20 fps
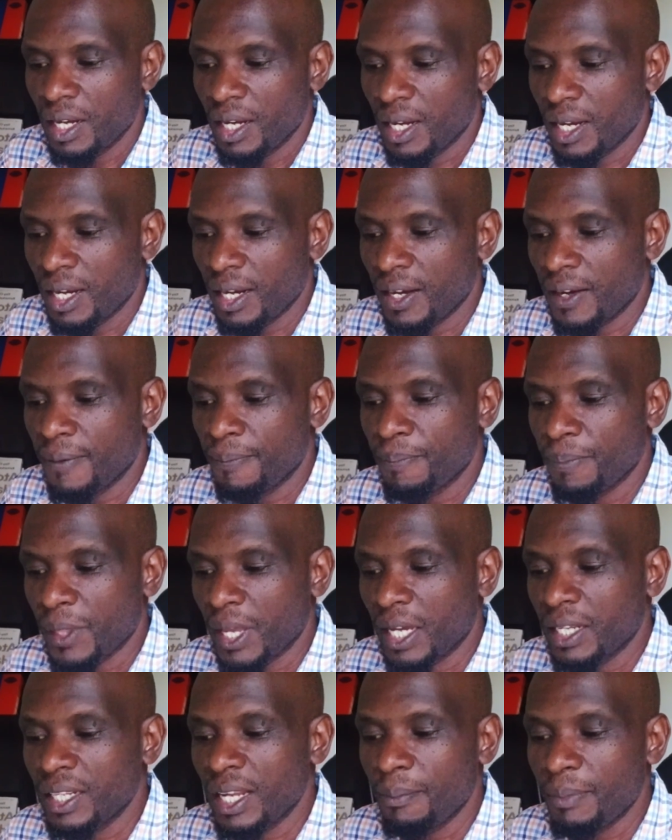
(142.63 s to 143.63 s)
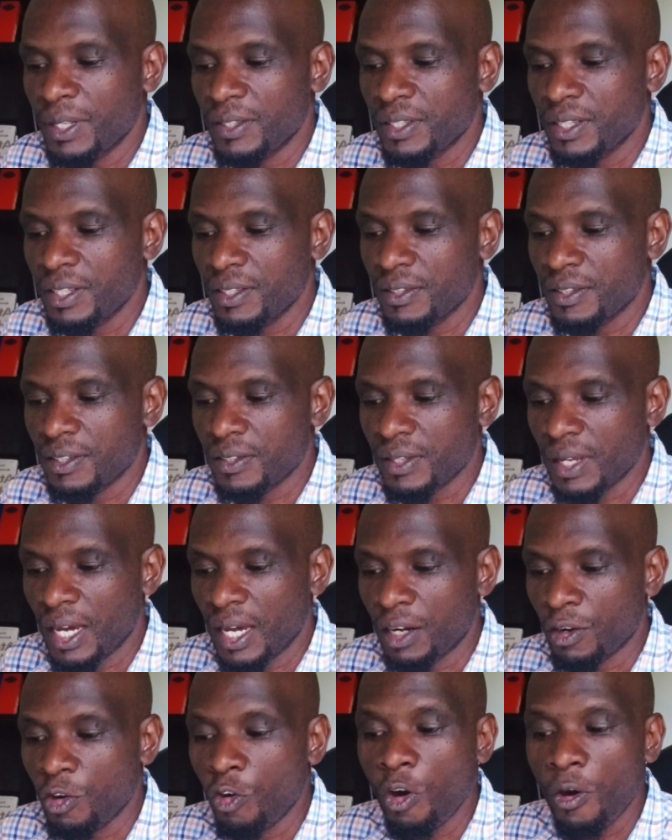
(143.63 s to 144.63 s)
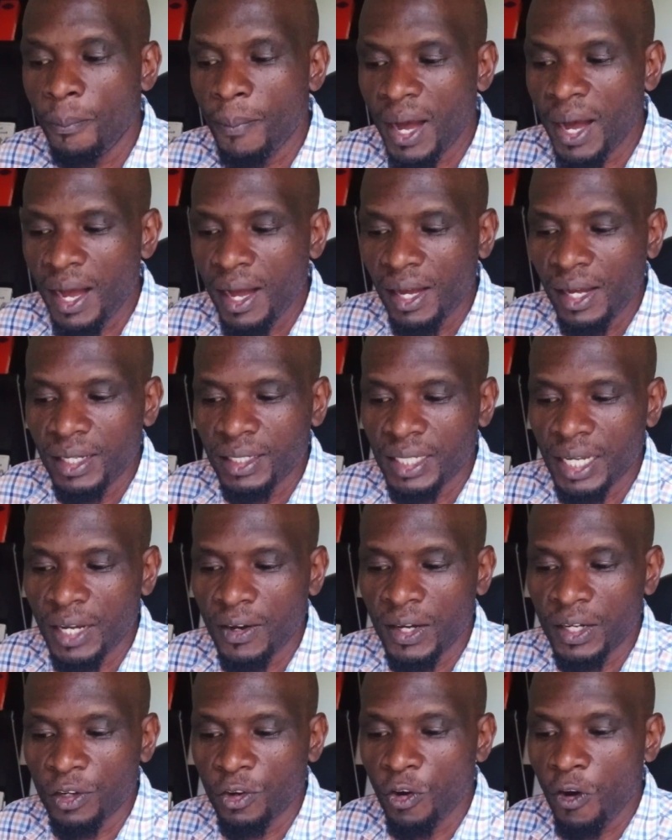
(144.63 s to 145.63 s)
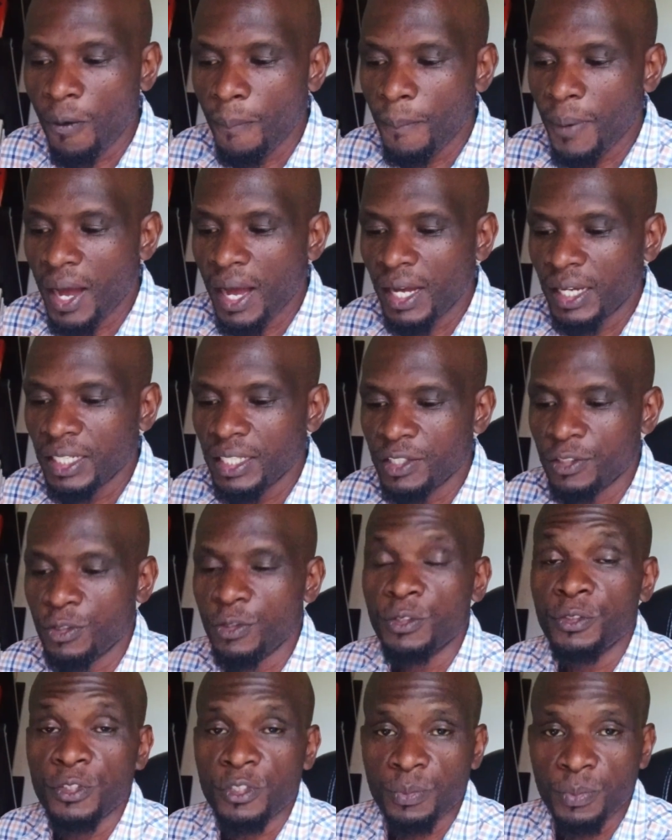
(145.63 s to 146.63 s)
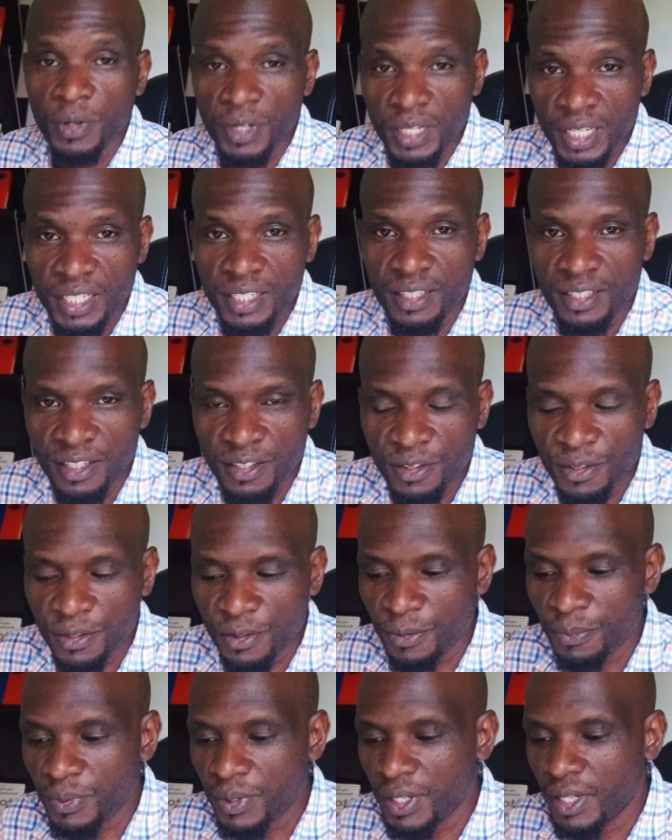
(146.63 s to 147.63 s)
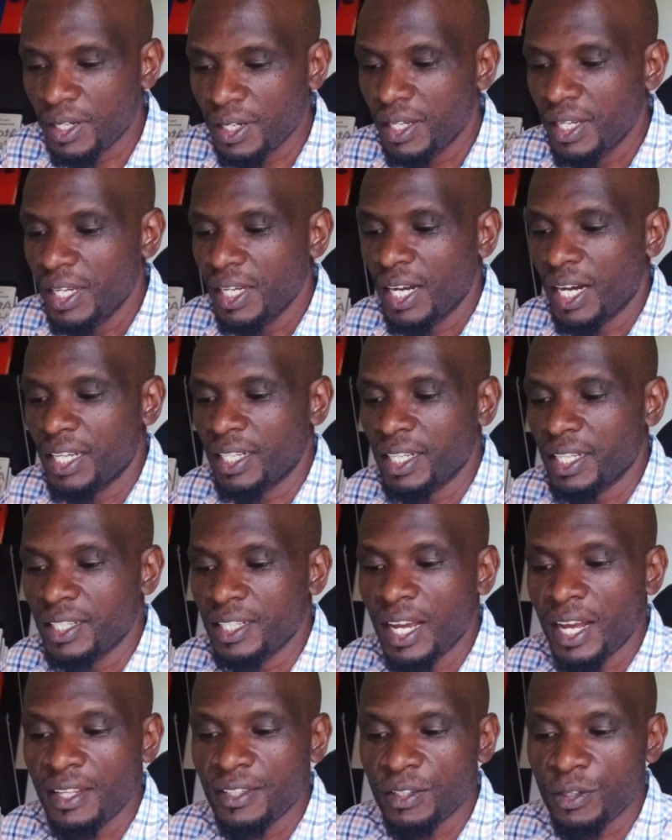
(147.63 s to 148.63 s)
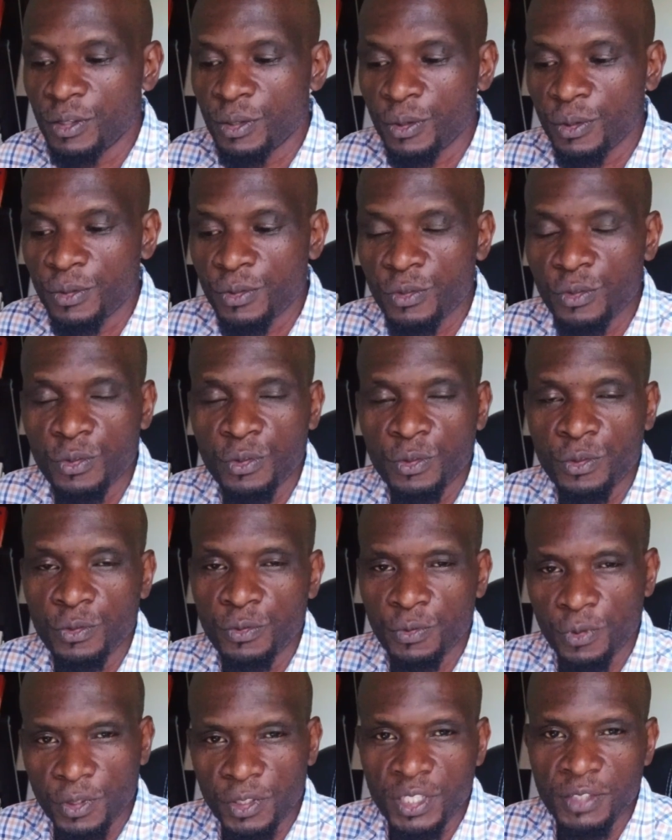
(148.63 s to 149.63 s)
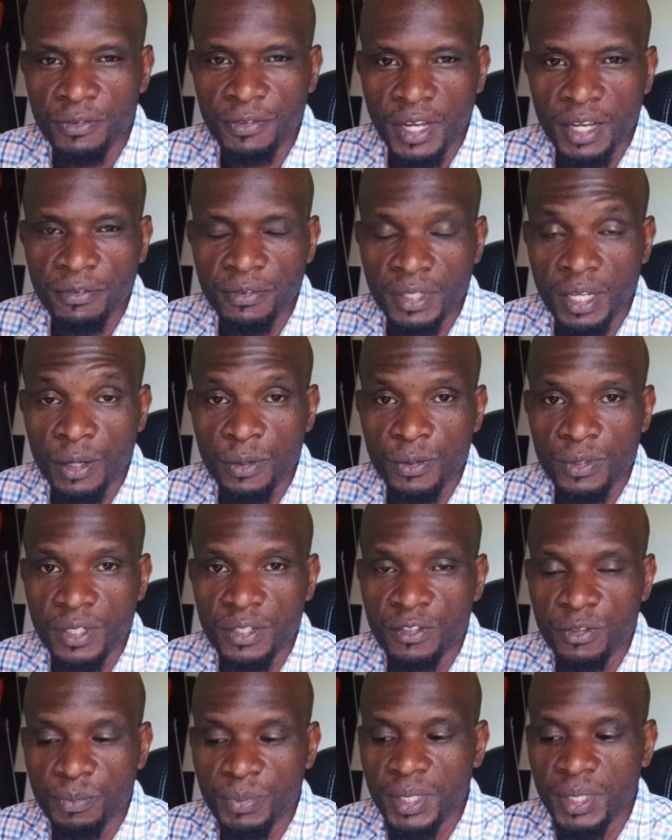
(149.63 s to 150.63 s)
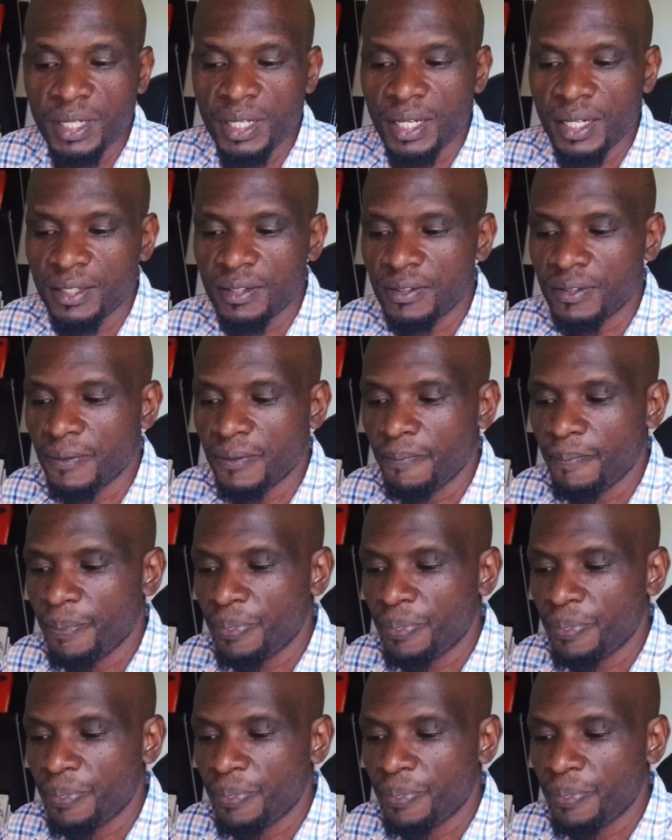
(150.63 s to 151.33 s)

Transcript: At number 6 is Argobba. Now, Argobba is also spoken in Ethiopia, and it has close to 45,000 speakers.